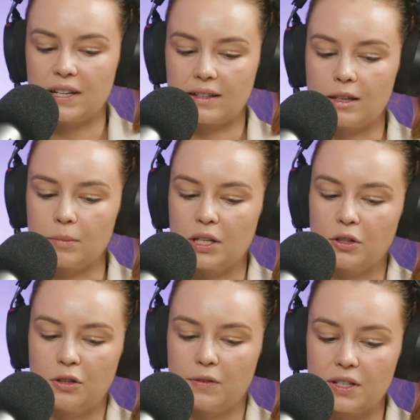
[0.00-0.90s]
at Columbia
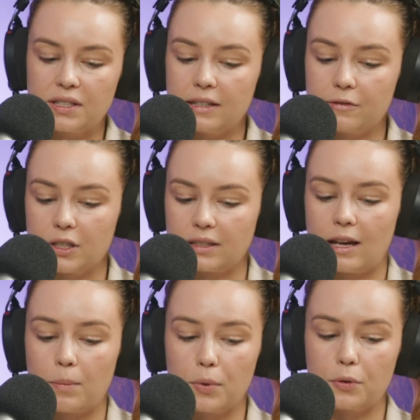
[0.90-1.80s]
University, for
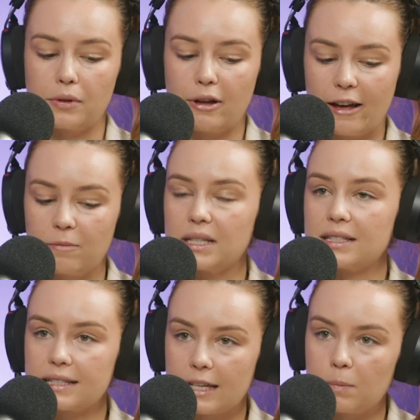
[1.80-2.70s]
example, have been
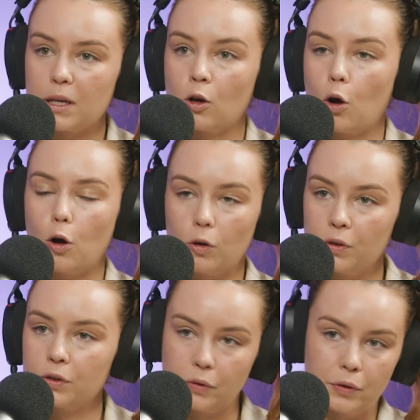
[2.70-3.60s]
sleeping on
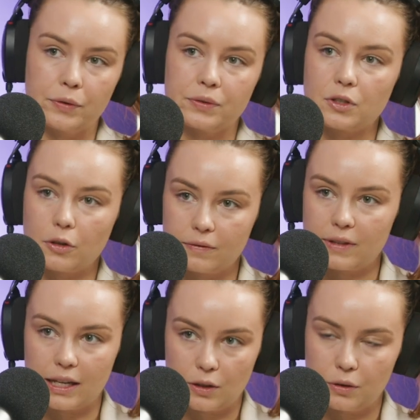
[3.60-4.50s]
the lawns of
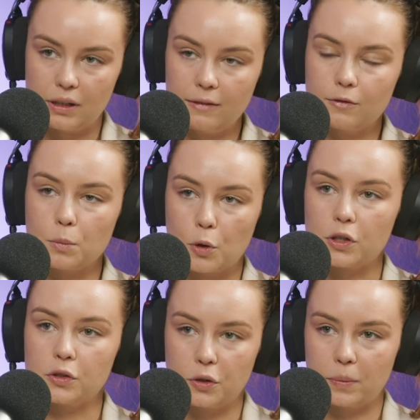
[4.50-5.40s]
their uni for more
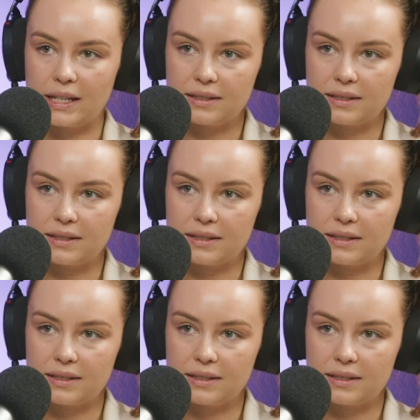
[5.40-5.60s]
than 2 weeks